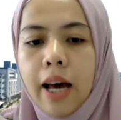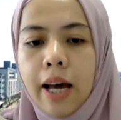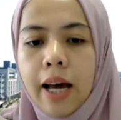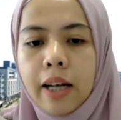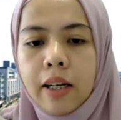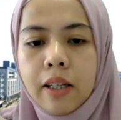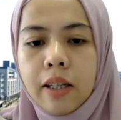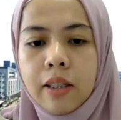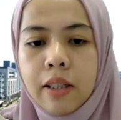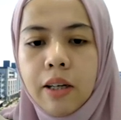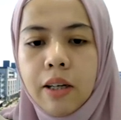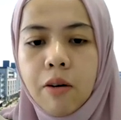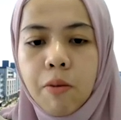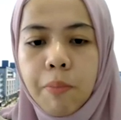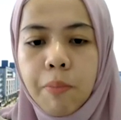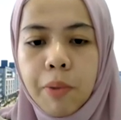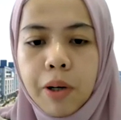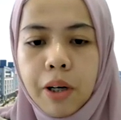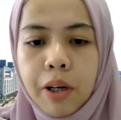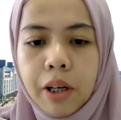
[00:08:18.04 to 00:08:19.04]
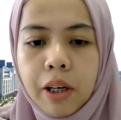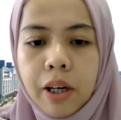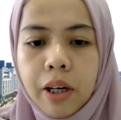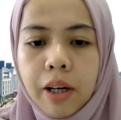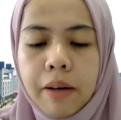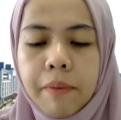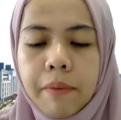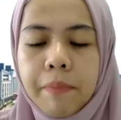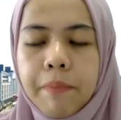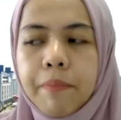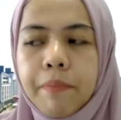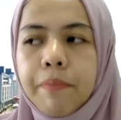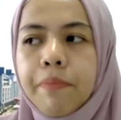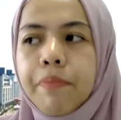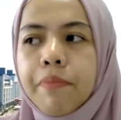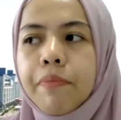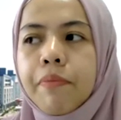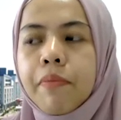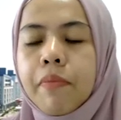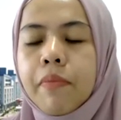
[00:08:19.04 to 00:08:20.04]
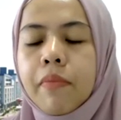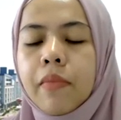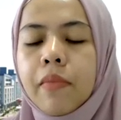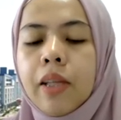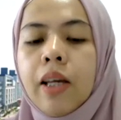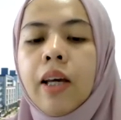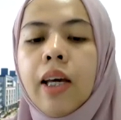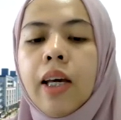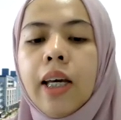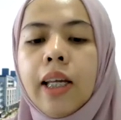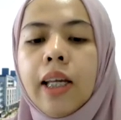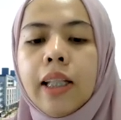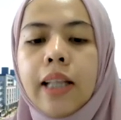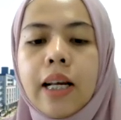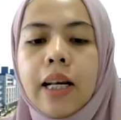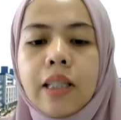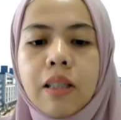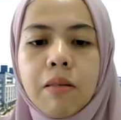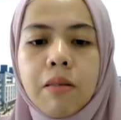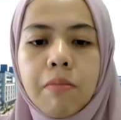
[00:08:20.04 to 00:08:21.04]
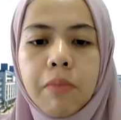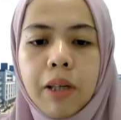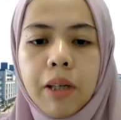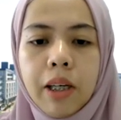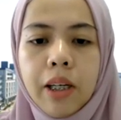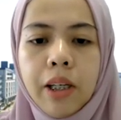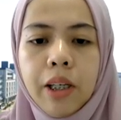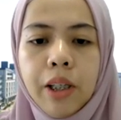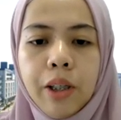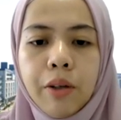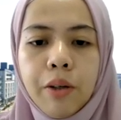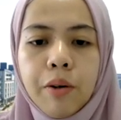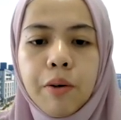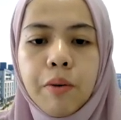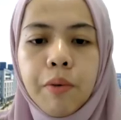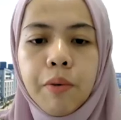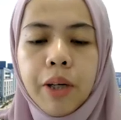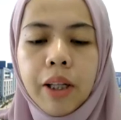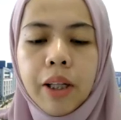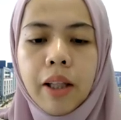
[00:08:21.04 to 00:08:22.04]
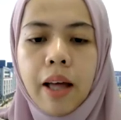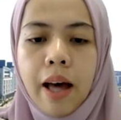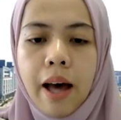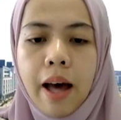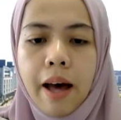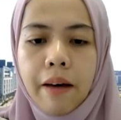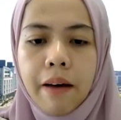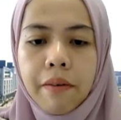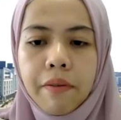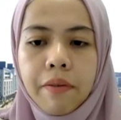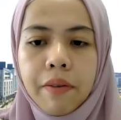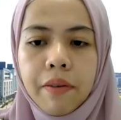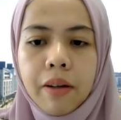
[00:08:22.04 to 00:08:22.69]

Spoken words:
at the zero period. It doesn't mean you will have